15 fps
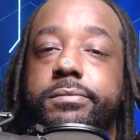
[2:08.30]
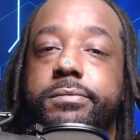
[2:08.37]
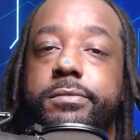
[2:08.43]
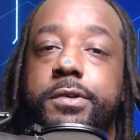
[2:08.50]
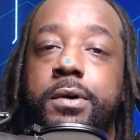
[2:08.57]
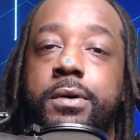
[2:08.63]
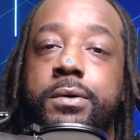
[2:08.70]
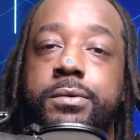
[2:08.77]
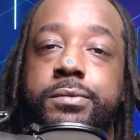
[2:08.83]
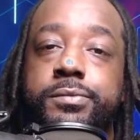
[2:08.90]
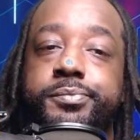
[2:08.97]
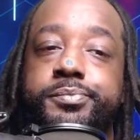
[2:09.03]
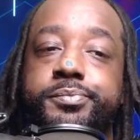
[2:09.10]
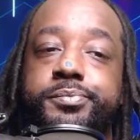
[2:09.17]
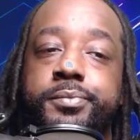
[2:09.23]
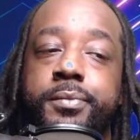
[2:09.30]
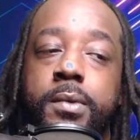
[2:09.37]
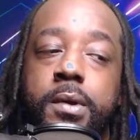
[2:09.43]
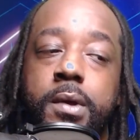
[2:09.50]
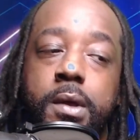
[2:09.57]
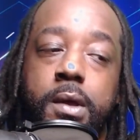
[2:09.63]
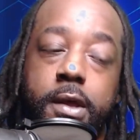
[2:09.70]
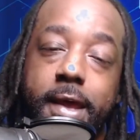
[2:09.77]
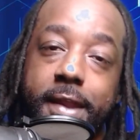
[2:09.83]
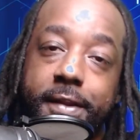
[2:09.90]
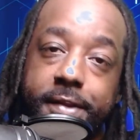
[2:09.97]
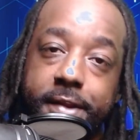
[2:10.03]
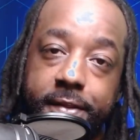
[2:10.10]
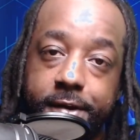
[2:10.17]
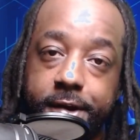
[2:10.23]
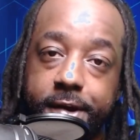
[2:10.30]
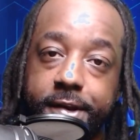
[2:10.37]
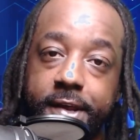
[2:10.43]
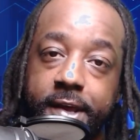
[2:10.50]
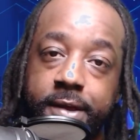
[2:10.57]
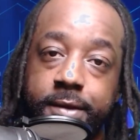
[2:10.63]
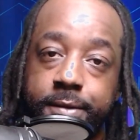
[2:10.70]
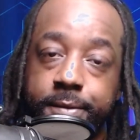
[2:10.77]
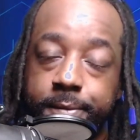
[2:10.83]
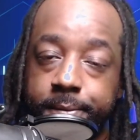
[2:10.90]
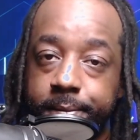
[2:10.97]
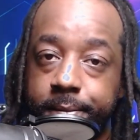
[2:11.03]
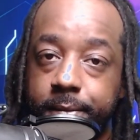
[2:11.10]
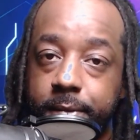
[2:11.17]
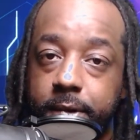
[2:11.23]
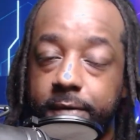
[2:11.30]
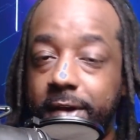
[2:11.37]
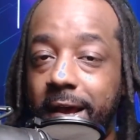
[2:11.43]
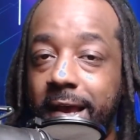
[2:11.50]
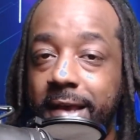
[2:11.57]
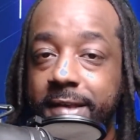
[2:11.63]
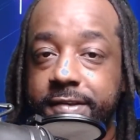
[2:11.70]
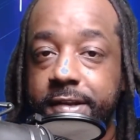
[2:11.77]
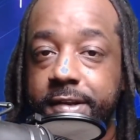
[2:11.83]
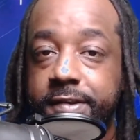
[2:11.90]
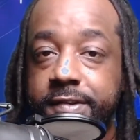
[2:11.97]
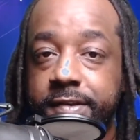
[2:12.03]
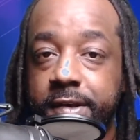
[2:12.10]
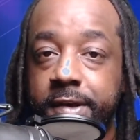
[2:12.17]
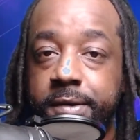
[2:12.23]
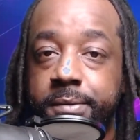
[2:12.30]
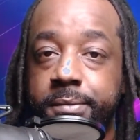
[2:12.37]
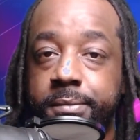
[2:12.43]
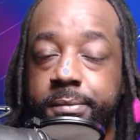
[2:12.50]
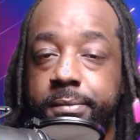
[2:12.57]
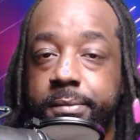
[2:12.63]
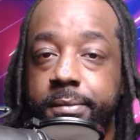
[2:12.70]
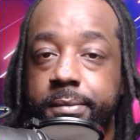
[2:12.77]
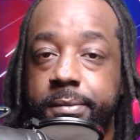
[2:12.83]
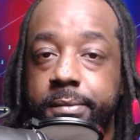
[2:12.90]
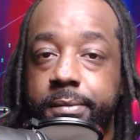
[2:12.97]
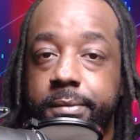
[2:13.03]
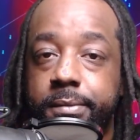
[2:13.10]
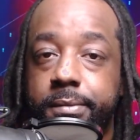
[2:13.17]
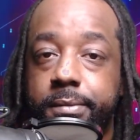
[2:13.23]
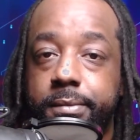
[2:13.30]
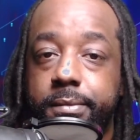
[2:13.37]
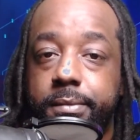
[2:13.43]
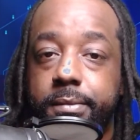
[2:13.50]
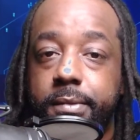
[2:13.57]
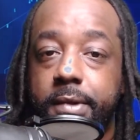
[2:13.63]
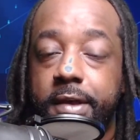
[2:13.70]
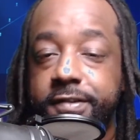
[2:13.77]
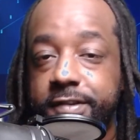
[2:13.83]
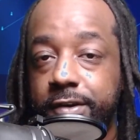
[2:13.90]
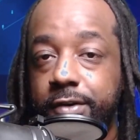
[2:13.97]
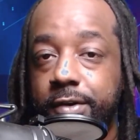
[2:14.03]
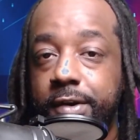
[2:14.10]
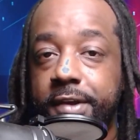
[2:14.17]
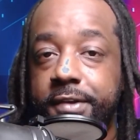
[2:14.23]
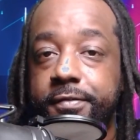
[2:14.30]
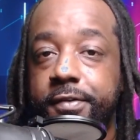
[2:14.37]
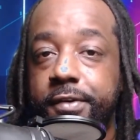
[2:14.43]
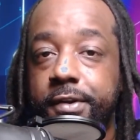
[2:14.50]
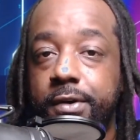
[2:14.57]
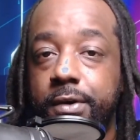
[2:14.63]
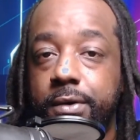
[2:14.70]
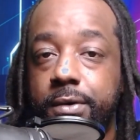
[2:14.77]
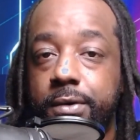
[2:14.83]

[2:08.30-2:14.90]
You know? At the end of the day, if God say the same, I'll see you in the next video.